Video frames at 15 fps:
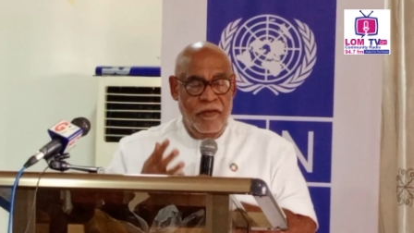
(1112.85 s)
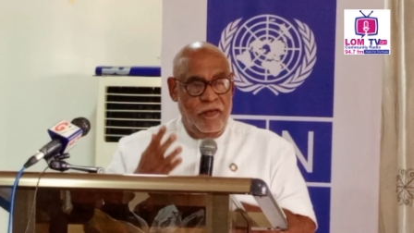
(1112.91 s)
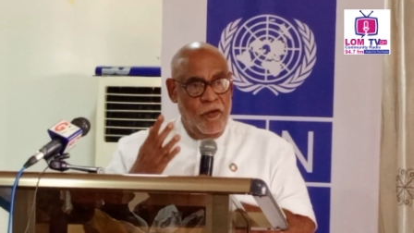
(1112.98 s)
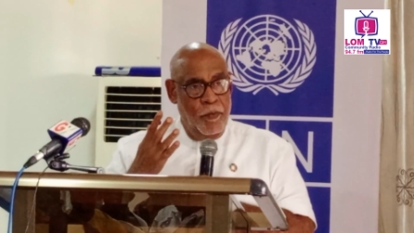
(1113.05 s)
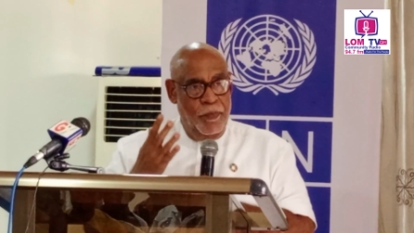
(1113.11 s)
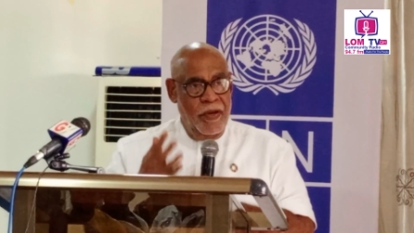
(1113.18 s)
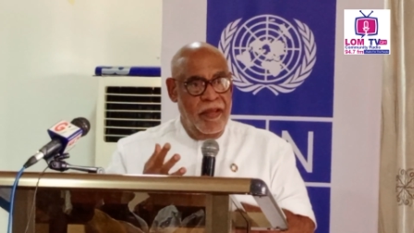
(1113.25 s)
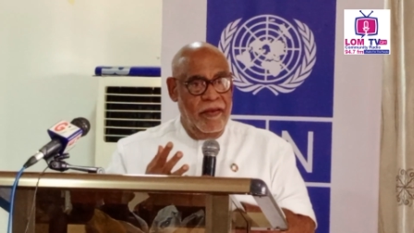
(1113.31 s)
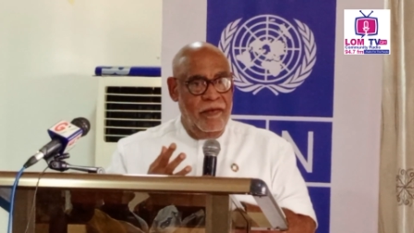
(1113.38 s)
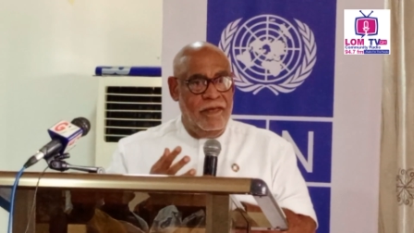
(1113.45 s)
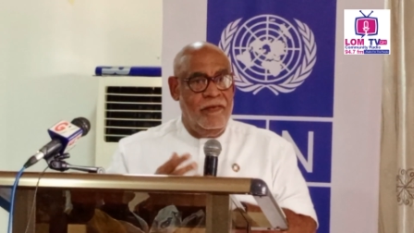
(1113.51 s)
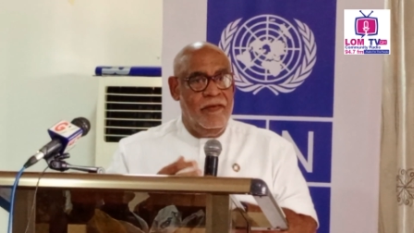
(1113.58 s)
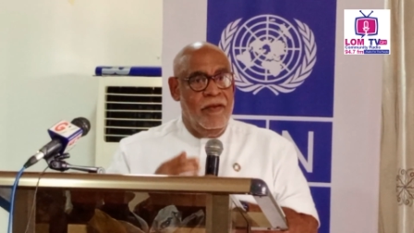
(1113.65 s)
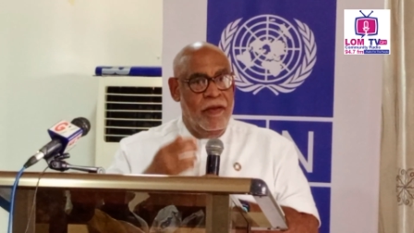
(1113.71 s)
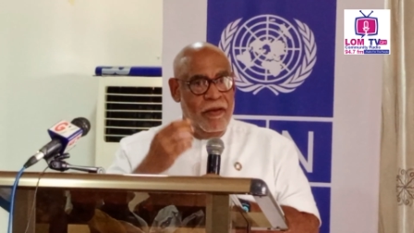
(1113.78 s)
So
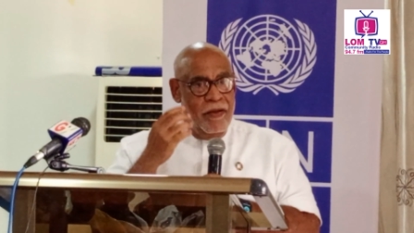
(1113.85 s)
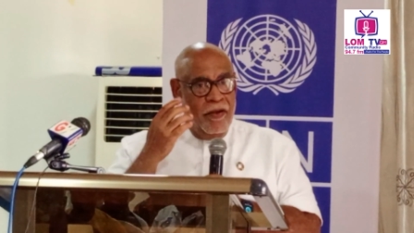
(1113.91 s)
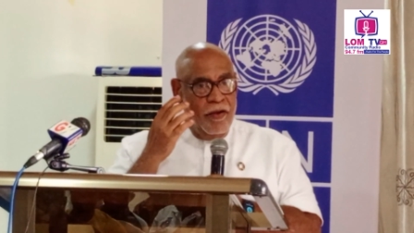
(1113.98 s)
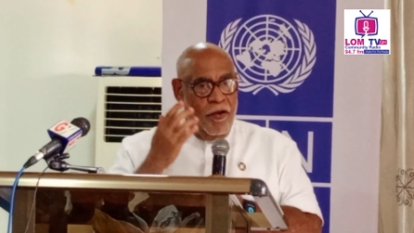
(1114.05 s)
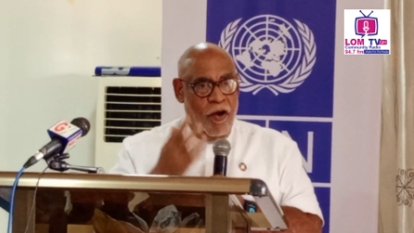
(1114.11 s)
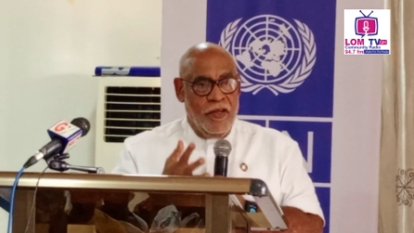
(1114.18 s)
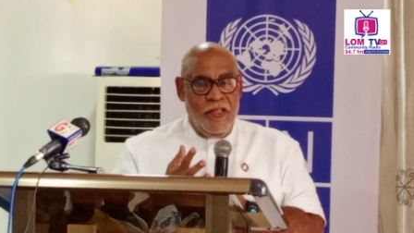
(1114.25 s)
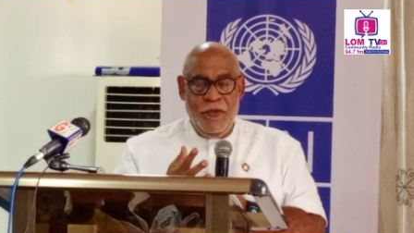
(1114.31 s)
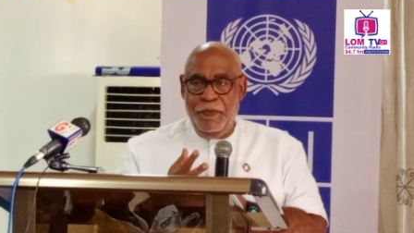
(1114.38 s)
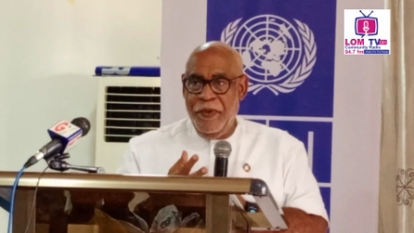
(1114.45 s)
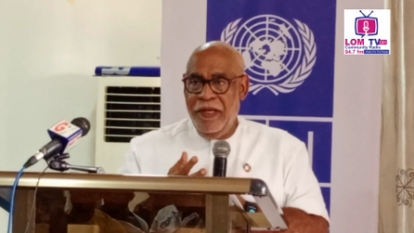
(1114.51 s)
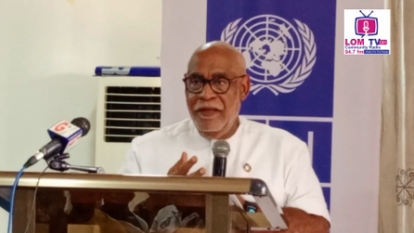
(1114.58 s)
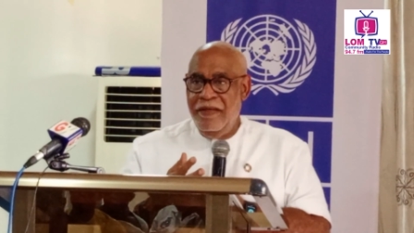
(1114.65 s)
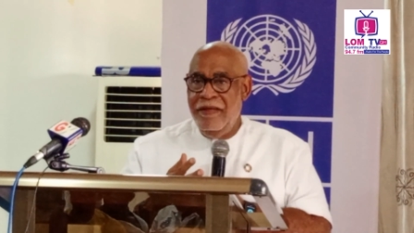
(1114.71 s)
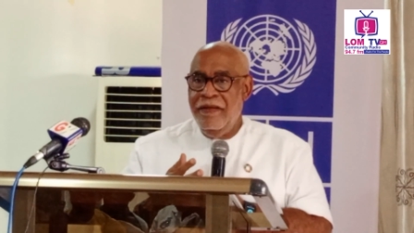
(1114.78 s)
please,
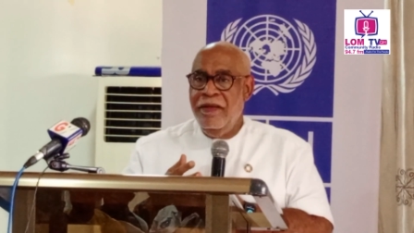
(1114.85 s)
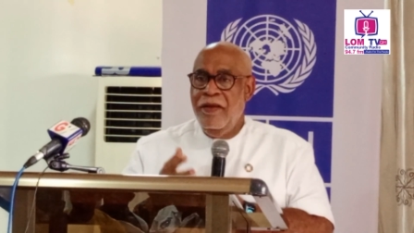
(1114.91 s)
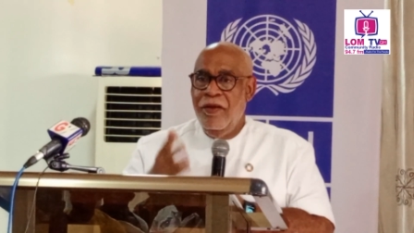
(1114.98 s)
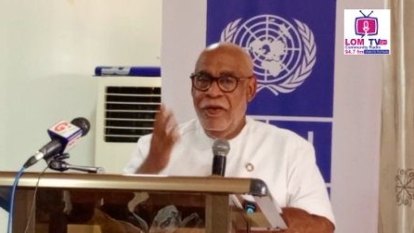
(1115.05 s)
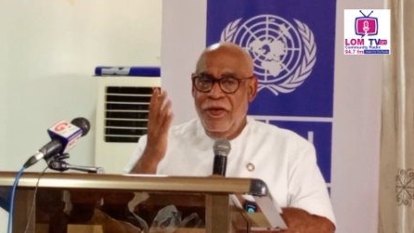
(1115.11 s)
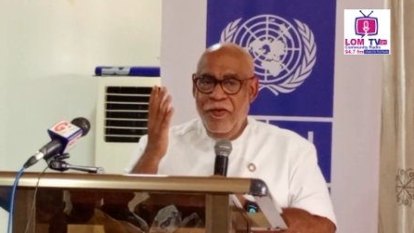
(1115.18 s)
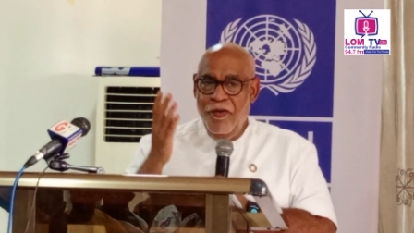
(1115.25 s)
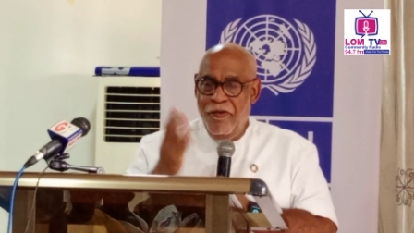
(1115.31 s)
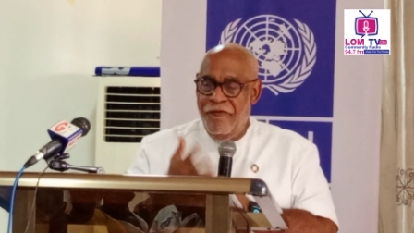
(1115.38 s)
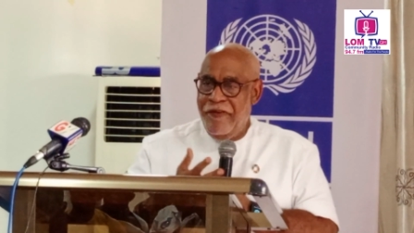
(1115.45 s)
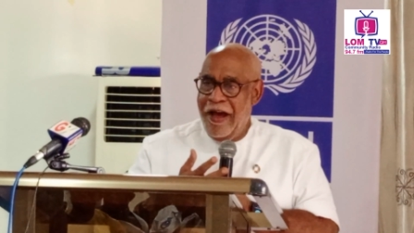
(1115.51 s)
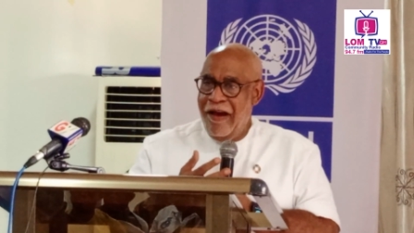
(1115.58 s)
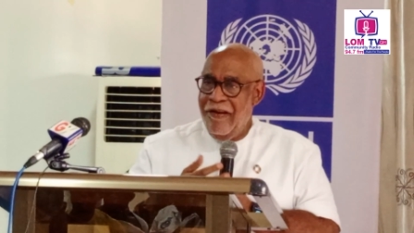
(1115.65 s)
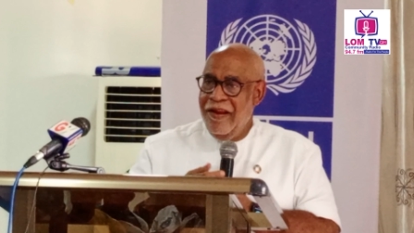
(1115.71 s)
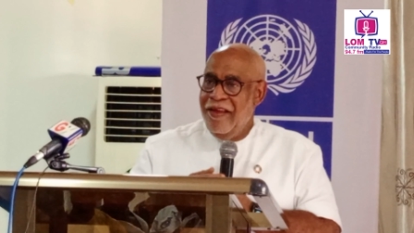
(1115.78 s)
Godspeed, no
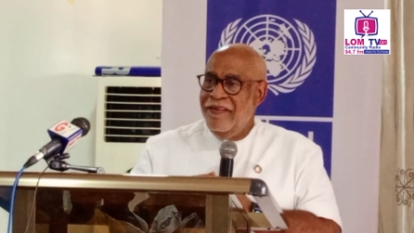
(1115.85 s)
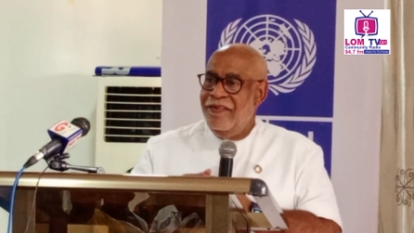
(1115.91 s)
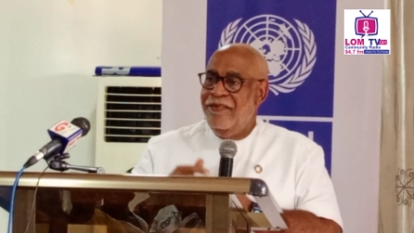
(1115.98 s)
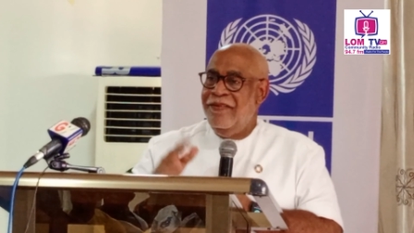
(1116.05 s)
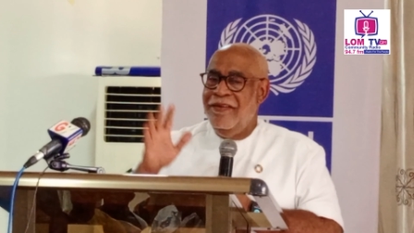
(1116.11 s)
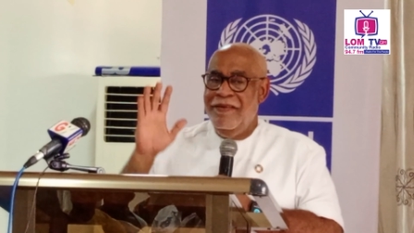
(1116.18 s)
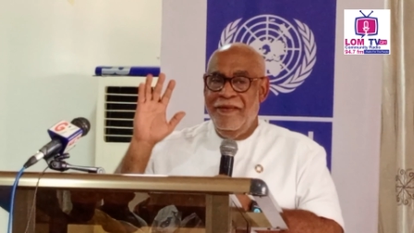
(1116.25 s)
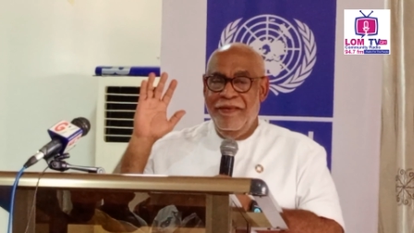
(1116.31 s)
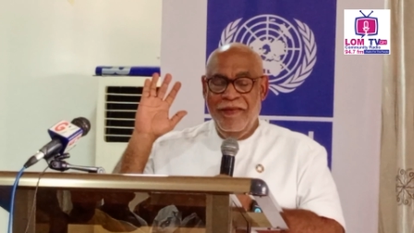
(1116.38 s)
violence,